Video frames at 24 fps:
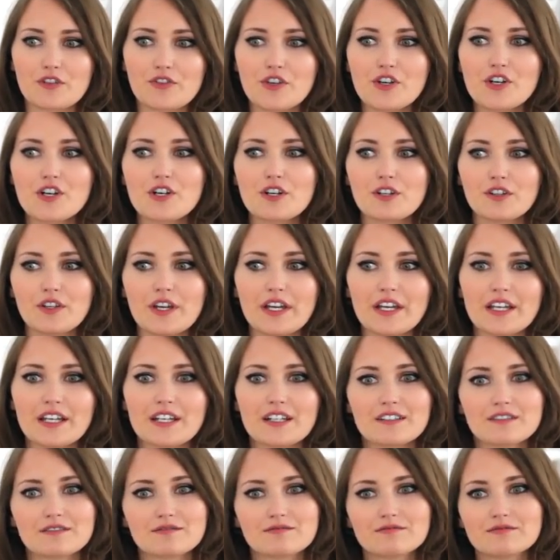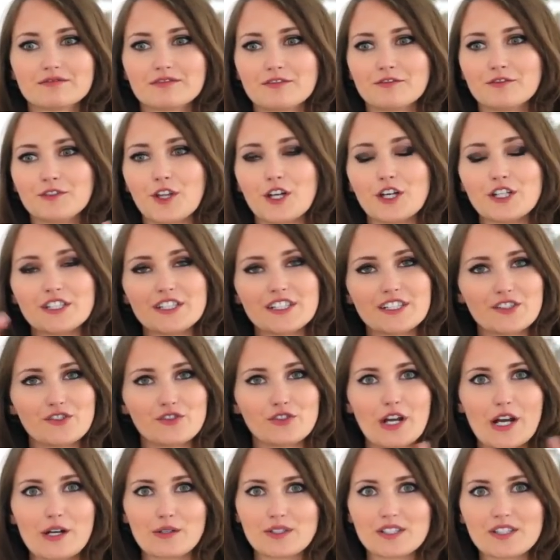There are like floods and
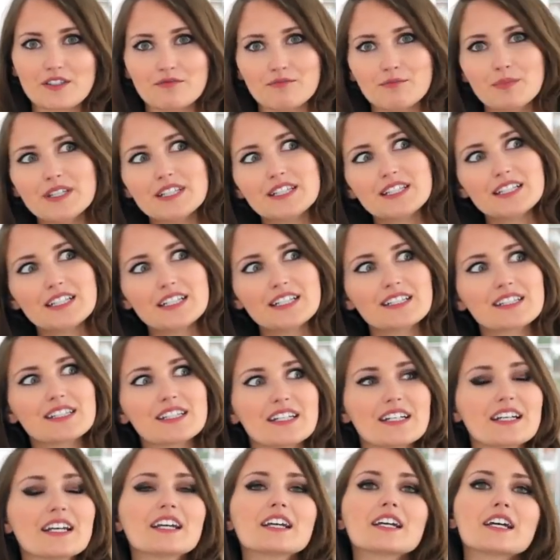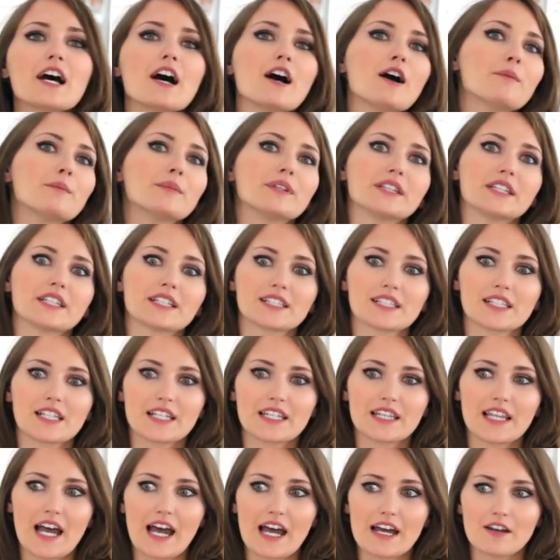droughts of business and income and things
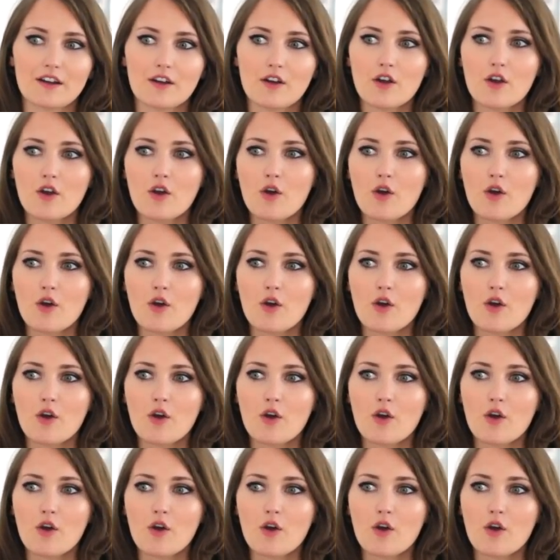like that.